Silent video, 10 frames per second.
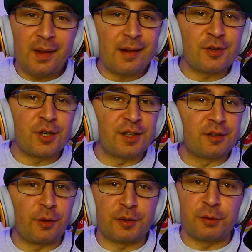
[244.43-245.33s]
She's
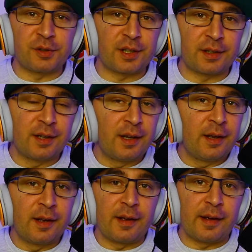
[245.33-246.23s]
not using
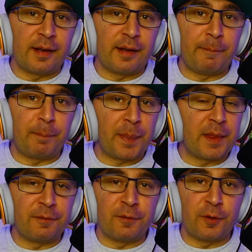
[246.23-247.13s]

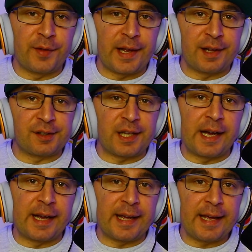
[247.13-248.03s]
the phone as
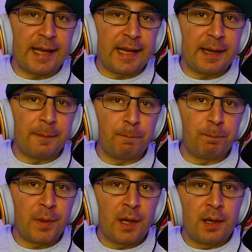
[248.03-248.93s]
I am.